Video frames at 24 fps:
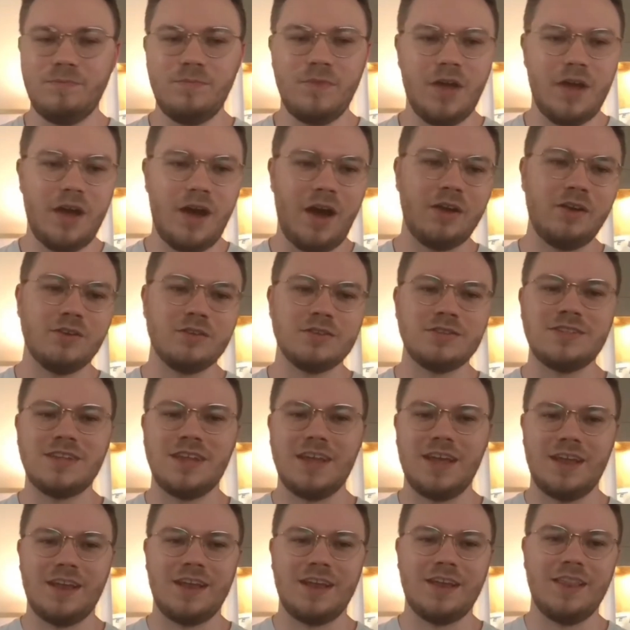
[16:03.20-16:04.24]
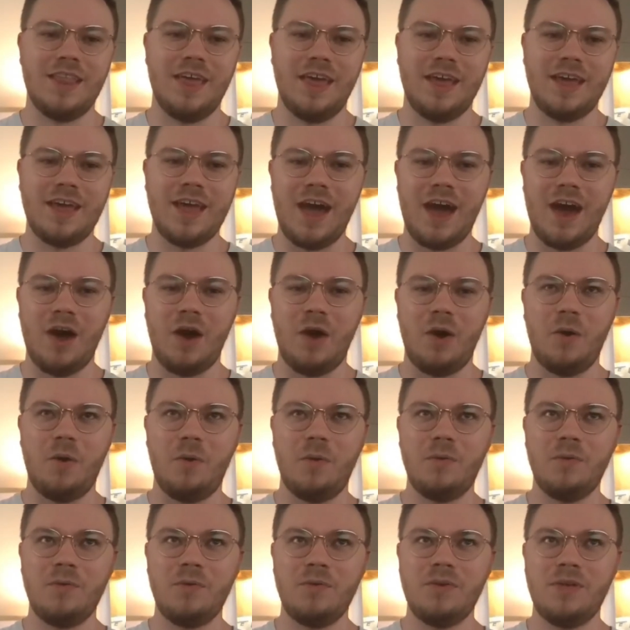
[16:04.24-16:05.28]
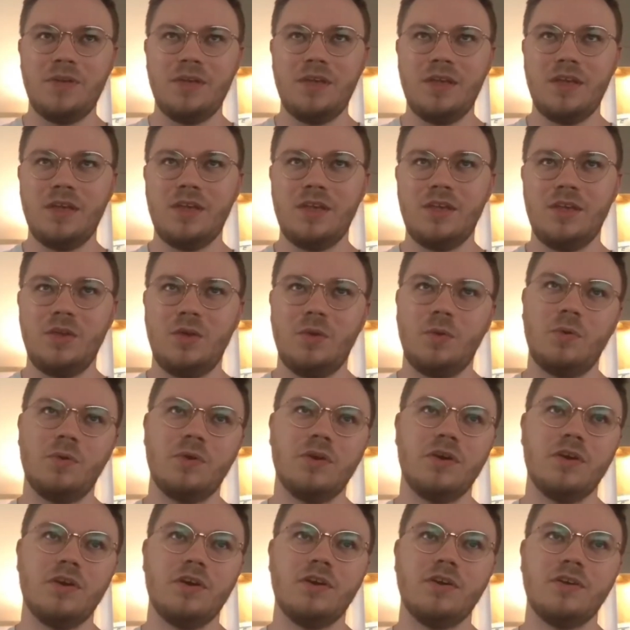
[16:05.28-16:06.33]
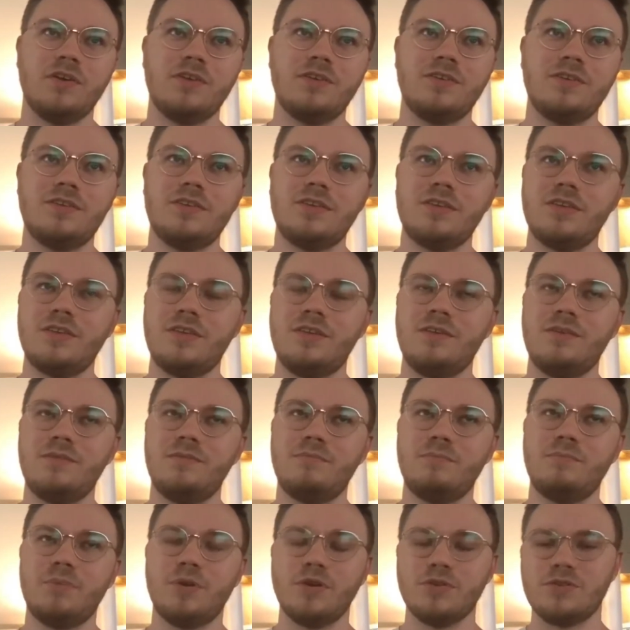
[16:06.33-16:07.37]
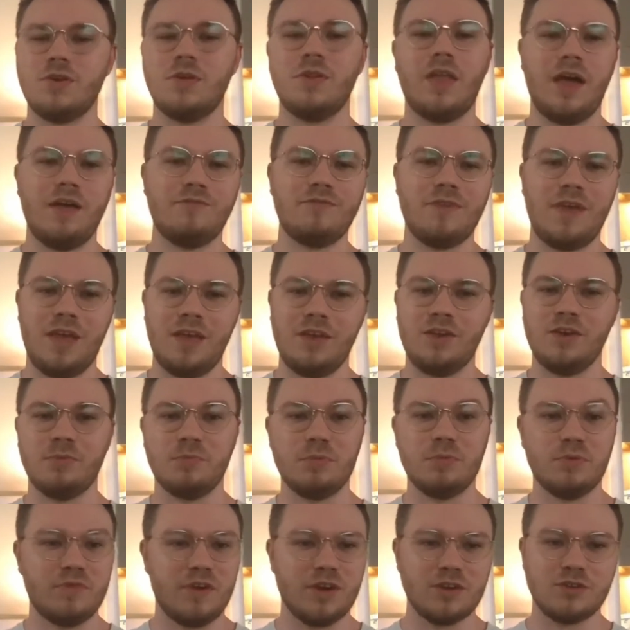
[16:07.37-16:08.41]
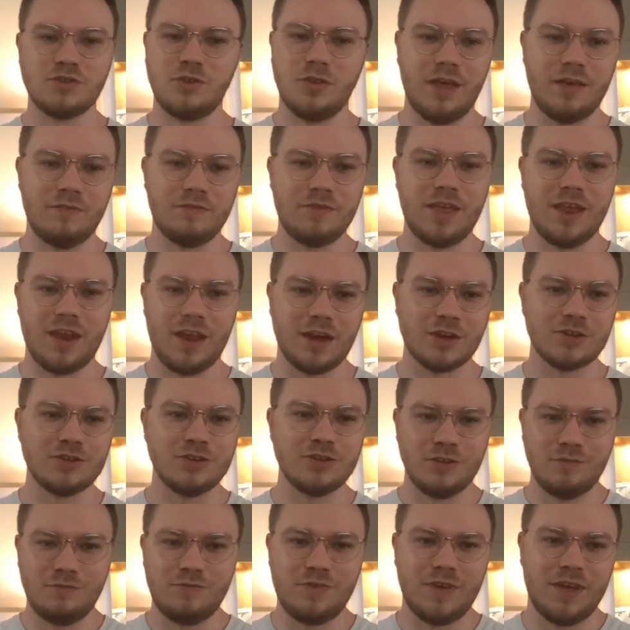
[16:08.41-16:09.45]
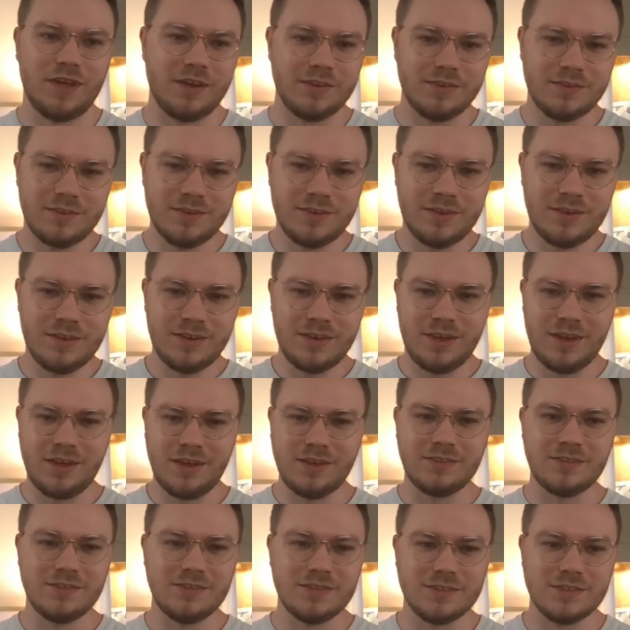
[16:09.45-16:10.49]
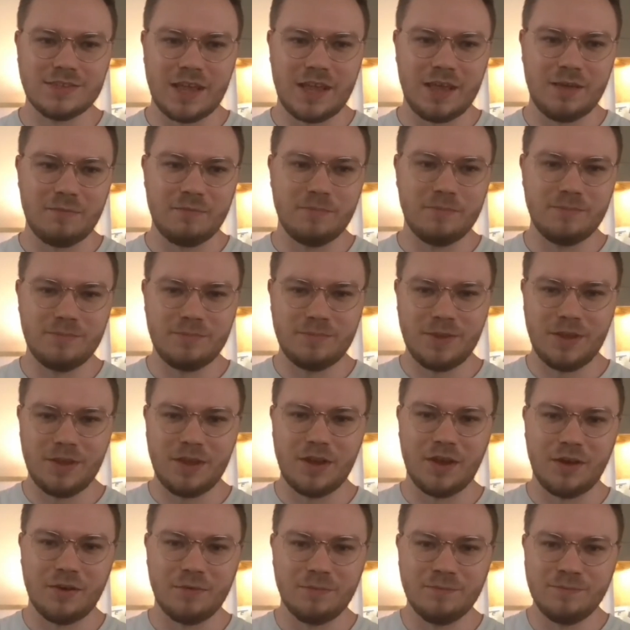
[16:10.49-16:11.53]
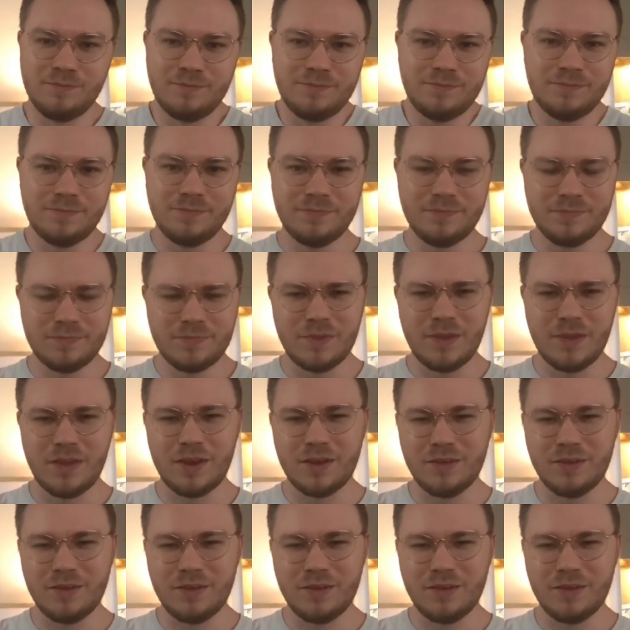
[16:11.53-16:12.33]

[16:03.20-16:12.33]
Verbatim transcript: understand like how your personal life and your professional life can actually fit into the same, you know. Yeah. You know?